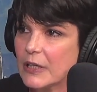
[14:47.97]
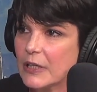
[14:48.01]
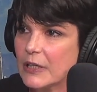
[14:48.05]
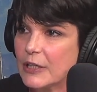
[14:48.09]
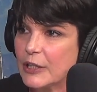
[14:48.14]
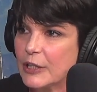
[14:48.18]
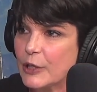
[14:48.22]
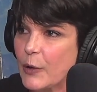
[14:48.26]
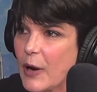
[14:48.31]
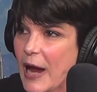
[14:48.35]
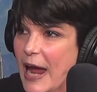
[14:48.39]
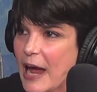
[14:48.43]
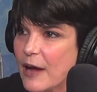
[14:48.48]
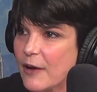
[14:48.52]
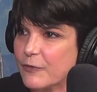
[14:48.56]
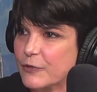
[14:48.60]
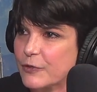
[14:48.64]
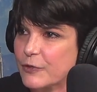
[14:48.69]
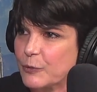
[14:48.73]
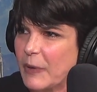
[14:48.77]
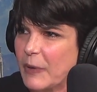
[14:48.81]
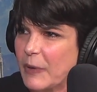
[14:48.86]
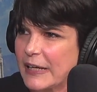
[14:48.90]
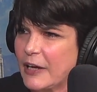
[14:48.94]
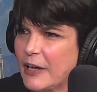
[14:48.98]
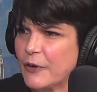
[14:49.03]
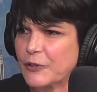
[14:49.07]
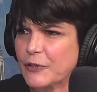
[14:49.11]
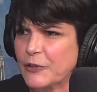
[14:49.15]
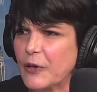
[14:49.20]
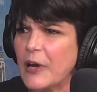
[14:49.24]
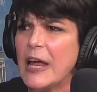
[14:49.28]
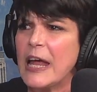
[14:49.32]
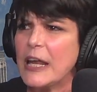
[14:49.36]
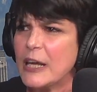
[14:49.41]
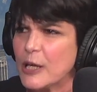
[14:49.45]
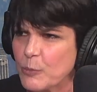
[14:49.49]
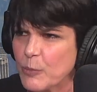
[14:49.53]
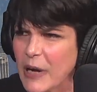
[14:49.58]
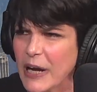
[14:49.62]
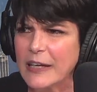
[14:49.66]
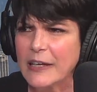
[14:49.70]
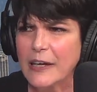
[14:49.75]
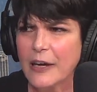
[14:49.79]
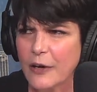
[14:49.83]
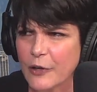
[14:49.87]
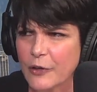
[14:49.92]
you know, after my character. And
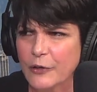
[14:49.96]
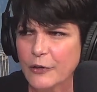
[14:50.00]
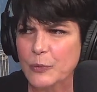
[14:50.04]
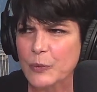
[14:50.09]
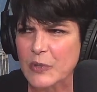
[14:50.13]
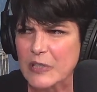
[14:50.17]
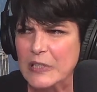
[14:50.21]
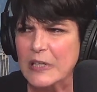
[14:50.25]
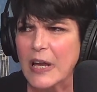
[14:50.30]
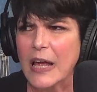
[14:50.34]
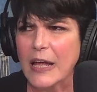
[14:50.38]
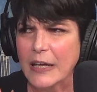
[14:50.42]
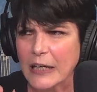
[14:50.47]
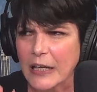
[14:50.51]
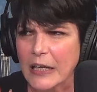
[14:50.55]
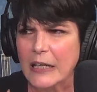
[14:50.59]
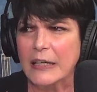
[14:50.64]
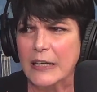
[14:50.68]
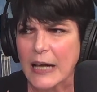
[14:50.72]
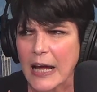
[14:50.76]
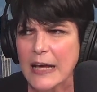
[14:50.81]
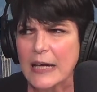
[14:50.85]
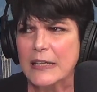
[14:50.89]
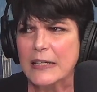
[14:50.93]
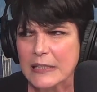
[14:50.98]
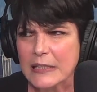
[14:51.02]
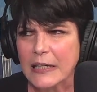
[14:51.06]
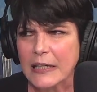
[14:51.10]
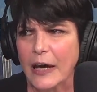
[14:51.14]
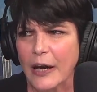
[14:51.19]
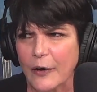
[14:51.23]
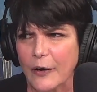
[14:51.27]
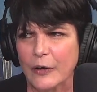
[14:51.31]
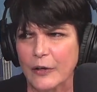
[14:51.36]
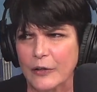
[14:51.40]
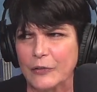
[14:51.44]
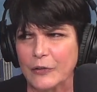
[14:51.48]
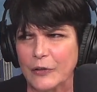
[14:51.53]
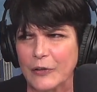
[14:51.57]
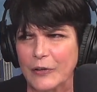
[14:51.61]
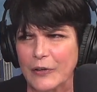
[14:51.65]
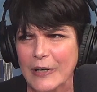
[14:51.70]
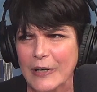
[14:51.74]
my character was not a nice character.